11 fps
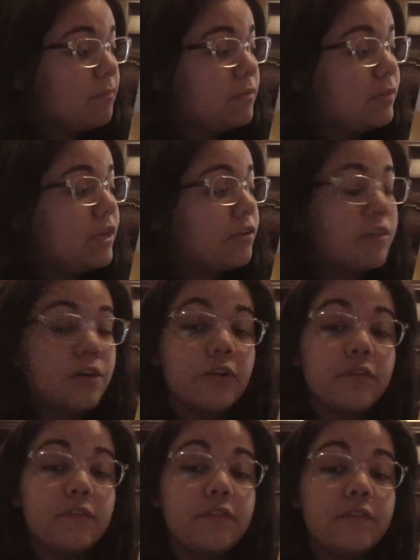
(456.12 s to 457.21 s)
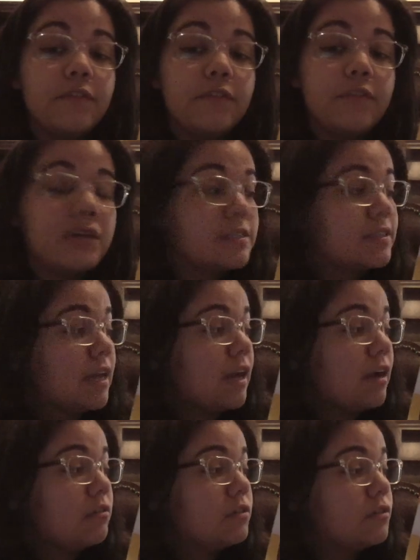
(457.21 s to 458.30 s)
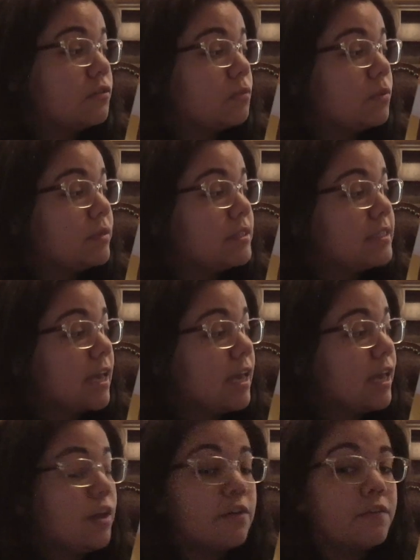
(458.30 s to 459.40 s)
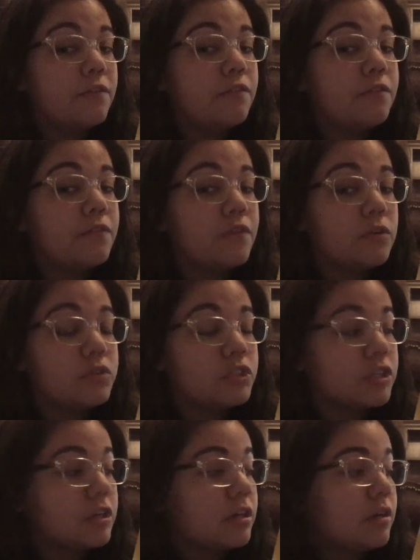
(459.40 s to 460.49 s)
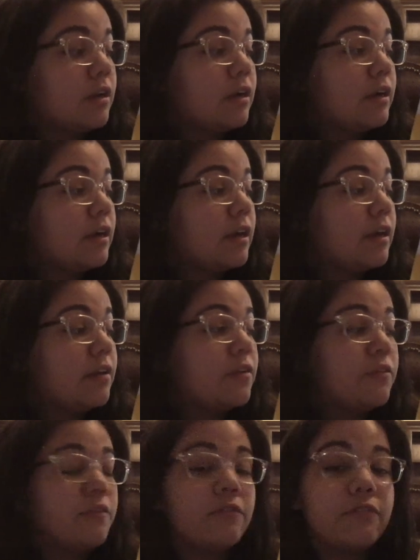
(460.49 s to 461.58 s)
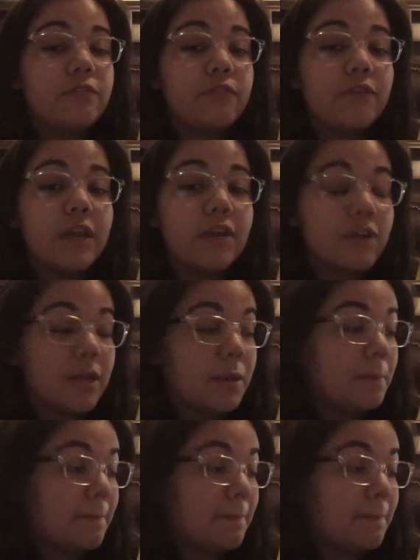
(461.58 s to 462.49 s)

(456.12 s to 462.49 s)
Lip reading: We hear the V sound when we say vulture and very.